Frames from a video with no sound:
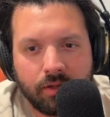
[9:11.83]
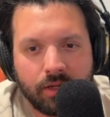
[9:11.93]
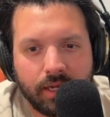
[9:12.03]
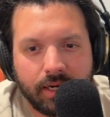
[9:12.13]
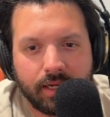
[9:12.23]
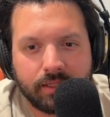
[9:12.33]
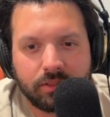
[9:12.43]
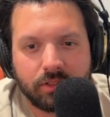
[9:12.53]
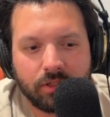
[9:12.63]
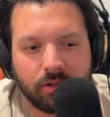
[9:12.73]
and I can
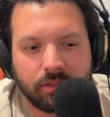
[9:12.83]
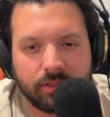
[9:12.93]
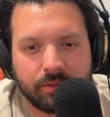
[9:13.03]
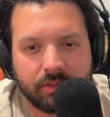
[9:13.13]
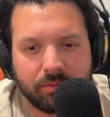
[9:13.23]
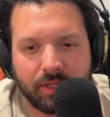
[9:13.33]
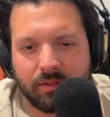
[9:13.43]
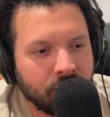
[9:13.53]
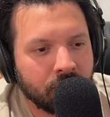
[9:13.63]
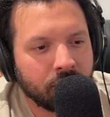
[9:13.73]
see all the clips it
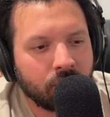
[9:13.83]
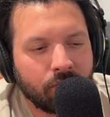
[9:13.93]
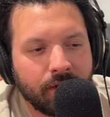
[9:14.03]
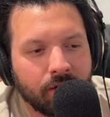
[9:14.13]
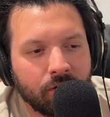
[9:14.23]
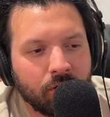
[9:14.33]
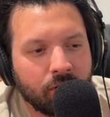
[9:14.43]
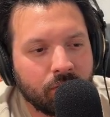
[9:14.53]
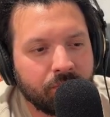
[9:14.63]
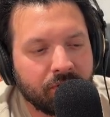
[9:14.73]
made. You can create your
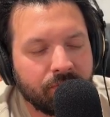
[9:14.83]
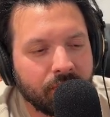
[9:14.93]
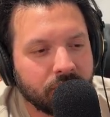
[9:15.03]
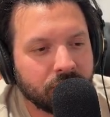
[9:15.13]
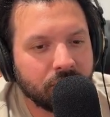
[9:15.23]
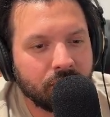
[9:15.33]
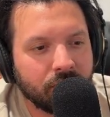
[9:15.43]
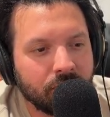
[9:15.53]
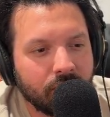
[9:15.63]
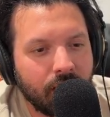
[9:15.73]
own
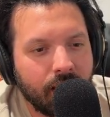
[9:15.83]
professional